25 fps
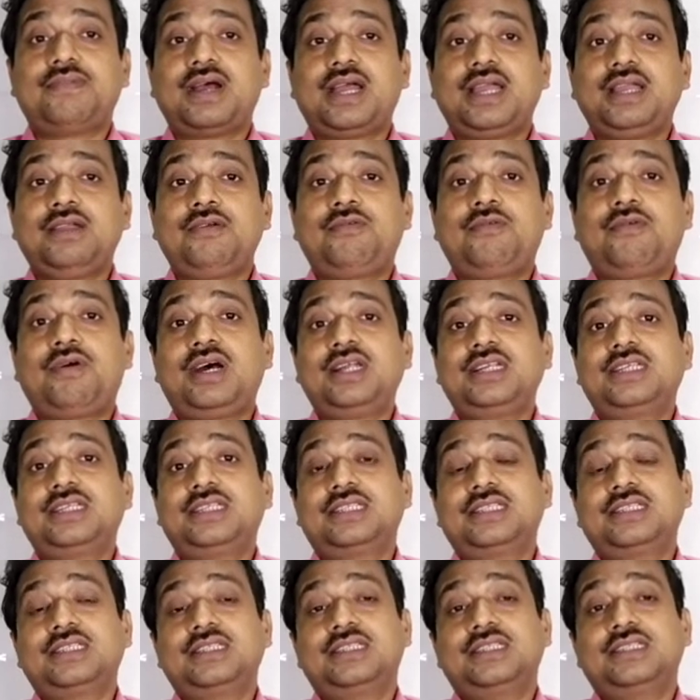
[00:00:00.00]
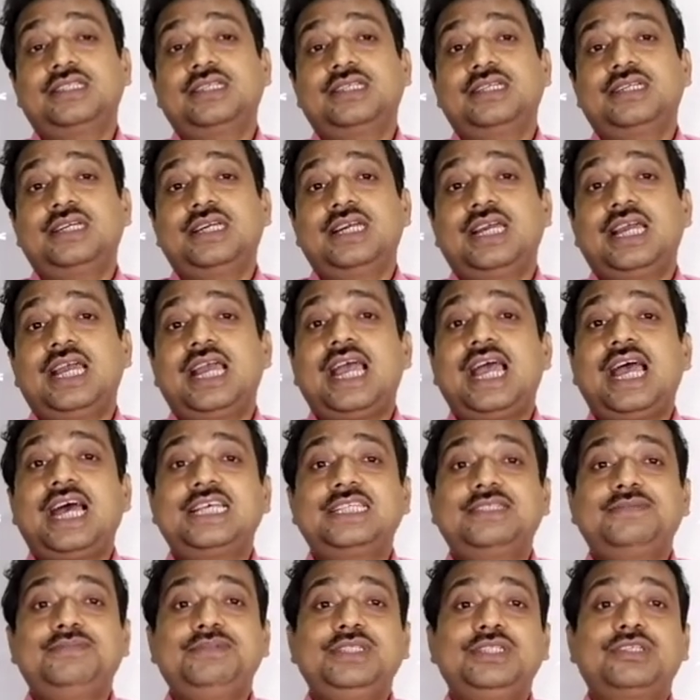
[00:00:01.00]
by what
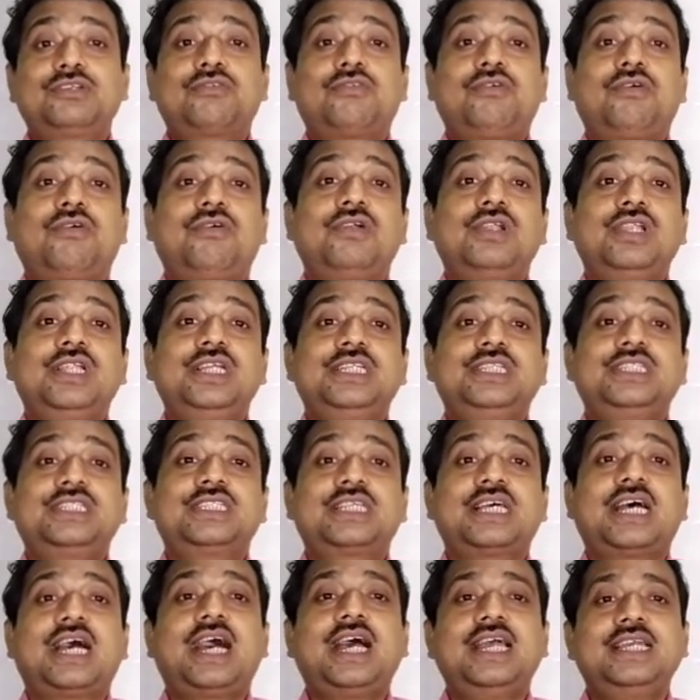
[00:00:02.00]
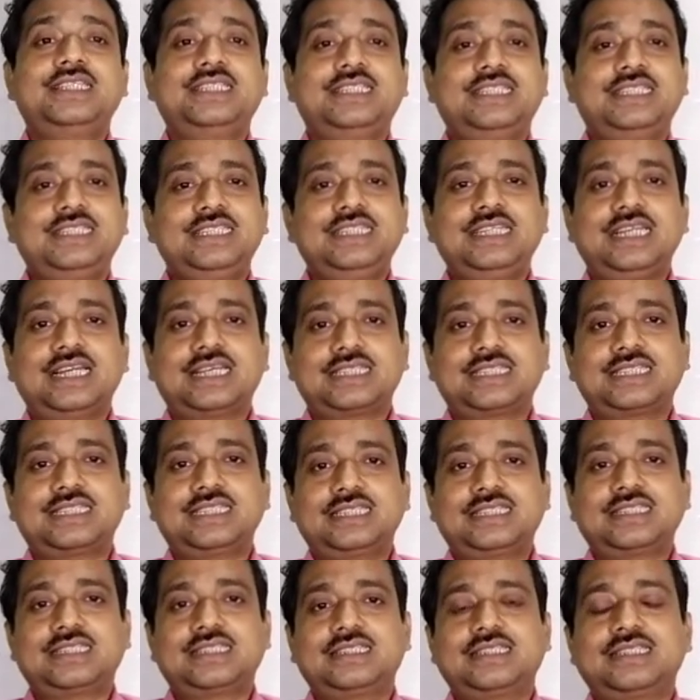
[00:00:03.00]
has been called its high
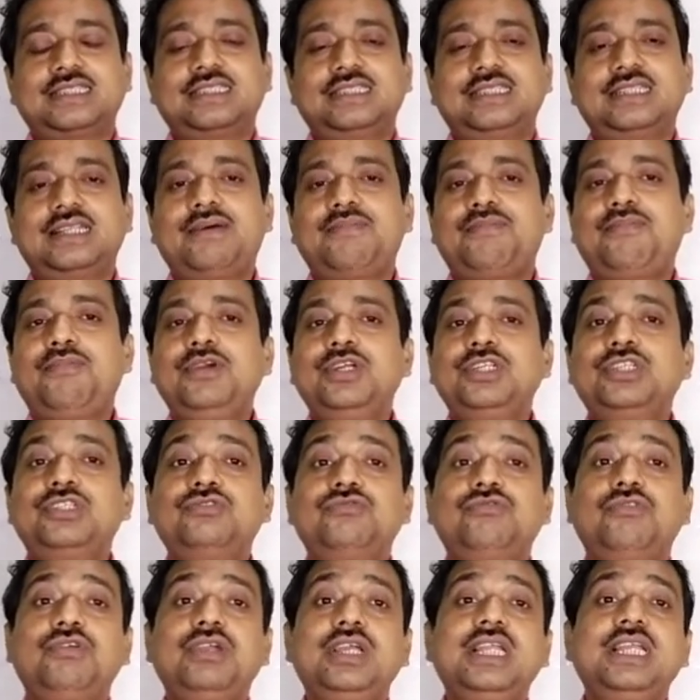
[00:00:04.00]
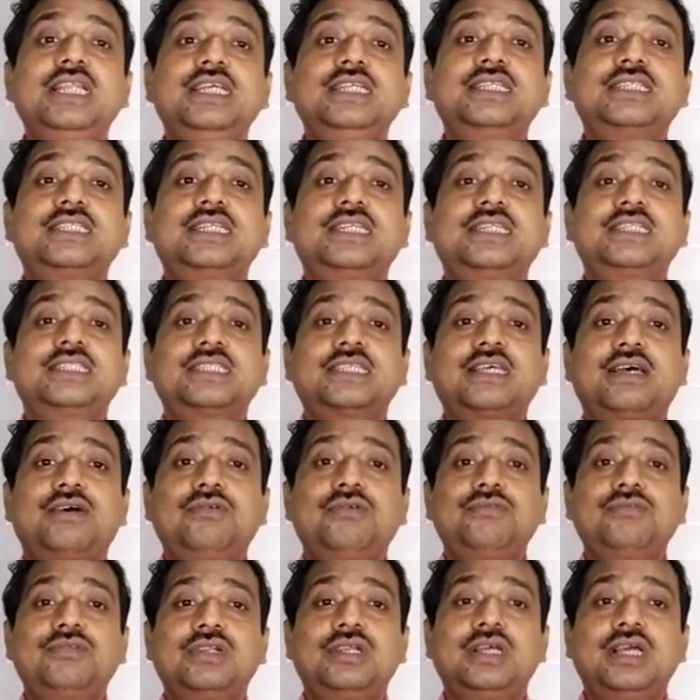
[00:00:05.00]
seriousness. The poet knowingly sets
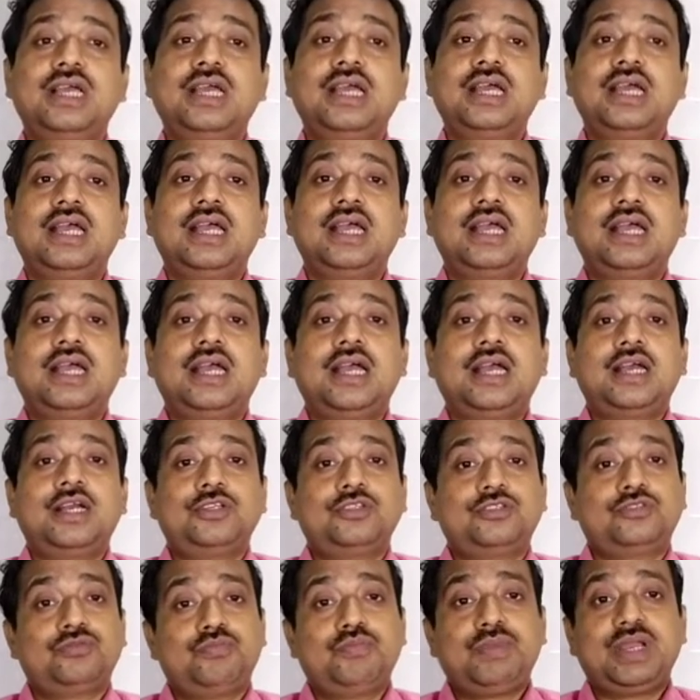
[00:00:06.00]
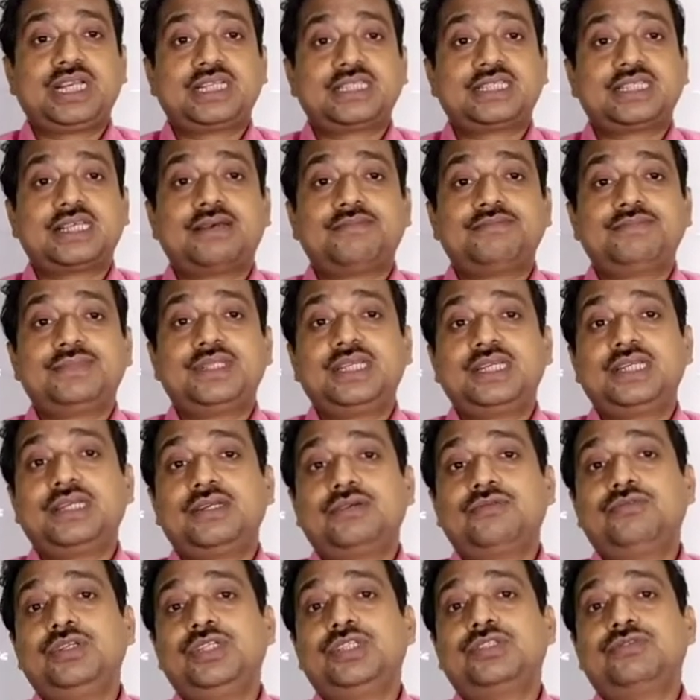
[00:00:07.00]
out to make something
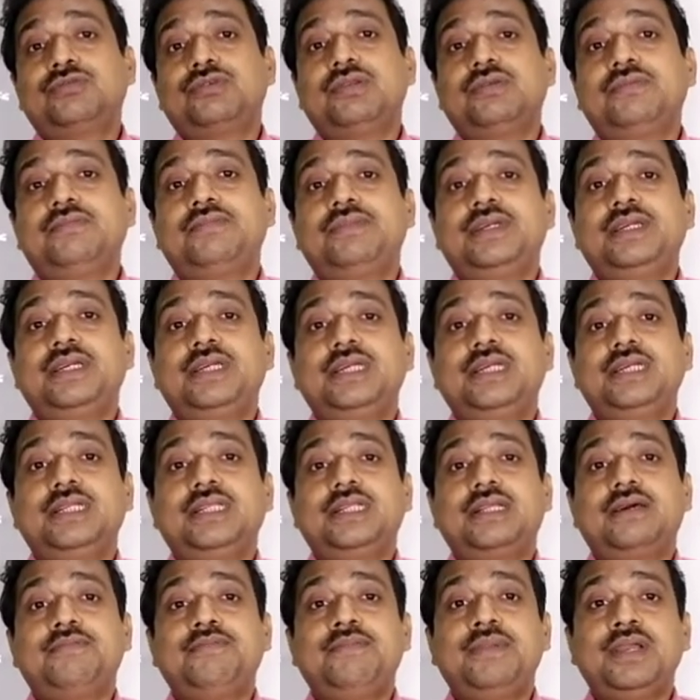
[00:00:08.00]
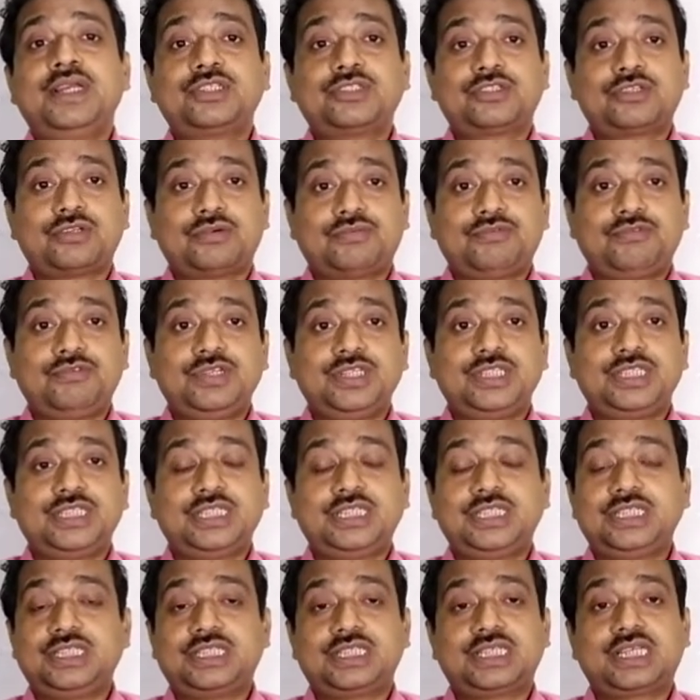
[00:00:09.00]
which will be the best of which
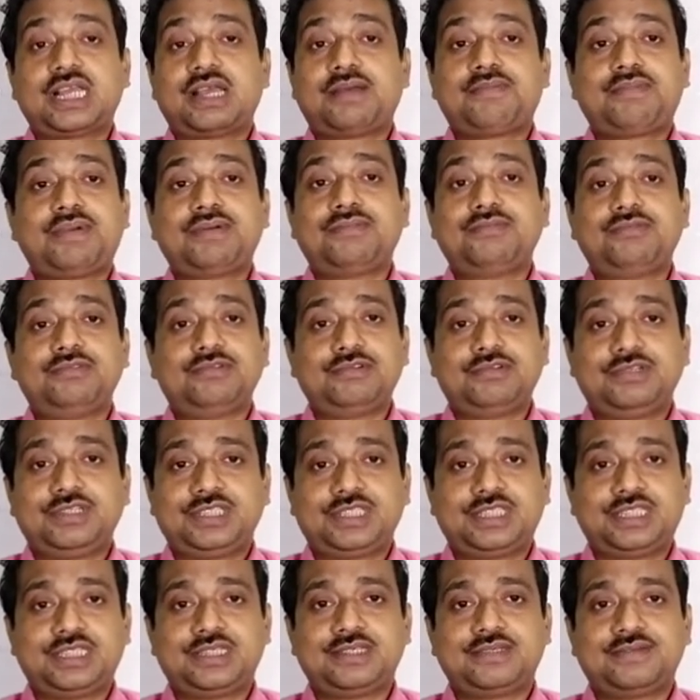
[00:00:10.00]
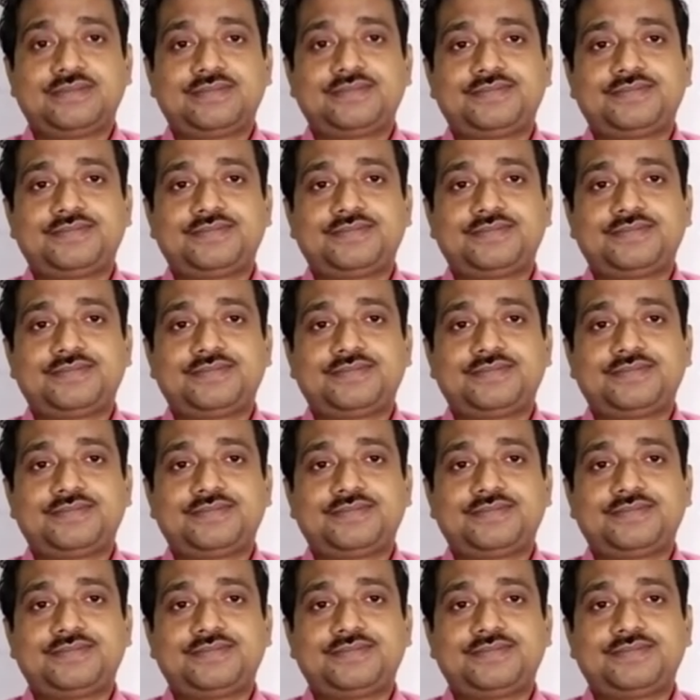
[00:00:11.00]
he is capable with.